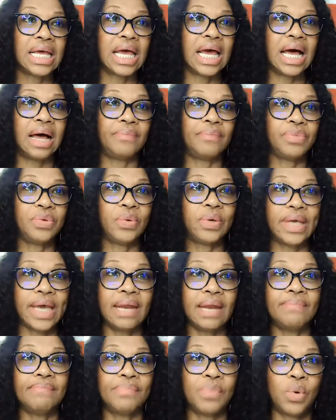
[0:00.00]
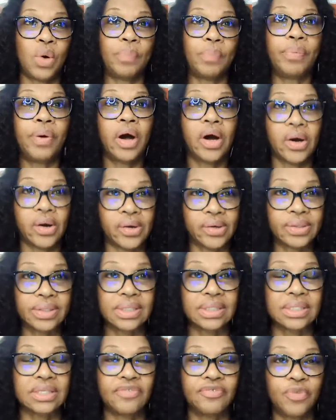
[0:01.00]
you get more
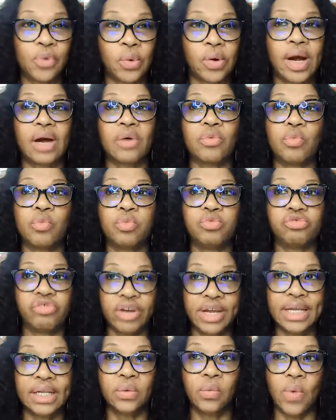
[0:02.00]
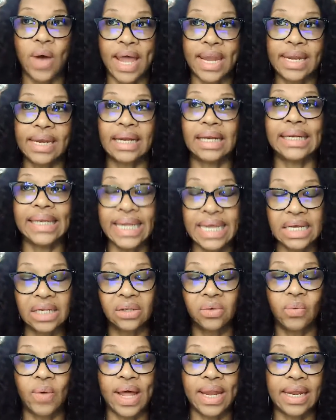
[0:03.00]
perks for a real wedding, a
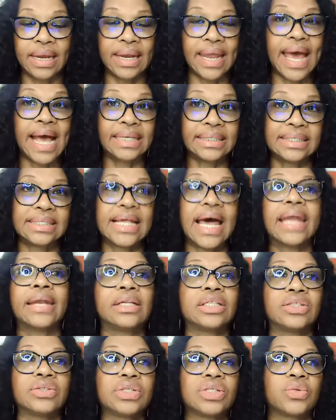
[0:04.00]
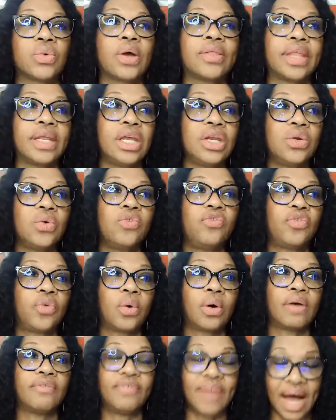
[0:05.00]
legal wedding at Sandals Resort than you do
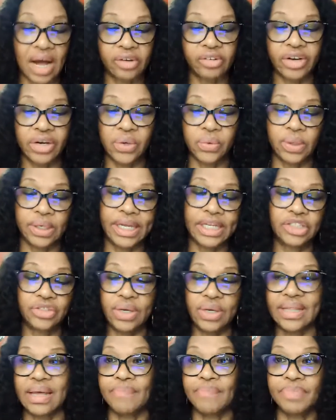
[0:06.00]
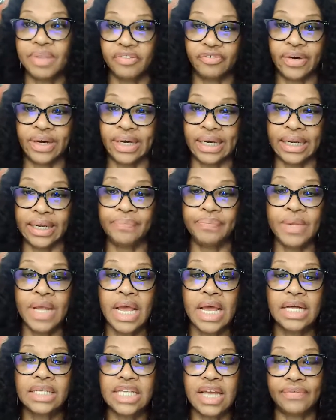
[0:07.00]
for a vow renewal. They treat them differently.
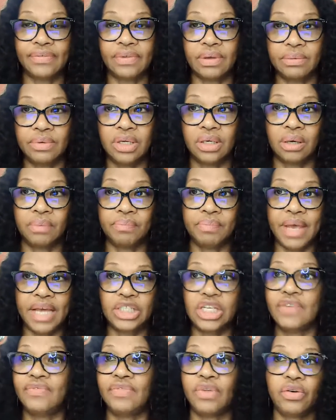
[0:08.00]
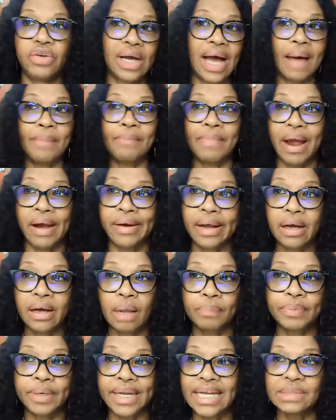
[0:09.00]
So you have to, make, even though you got married a
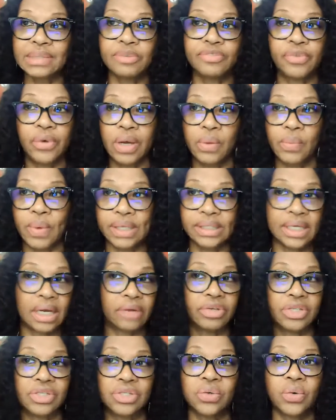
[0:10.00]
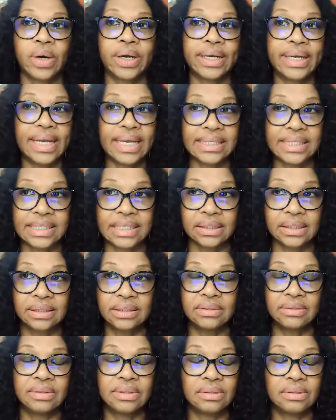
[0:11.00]
couple of days before you went on resort, they
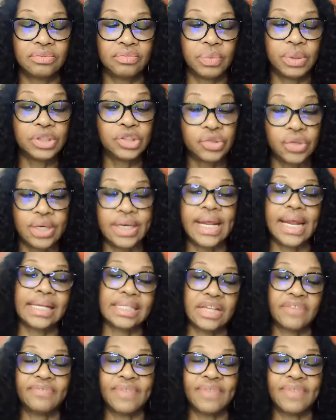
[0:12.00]
still will treat that as a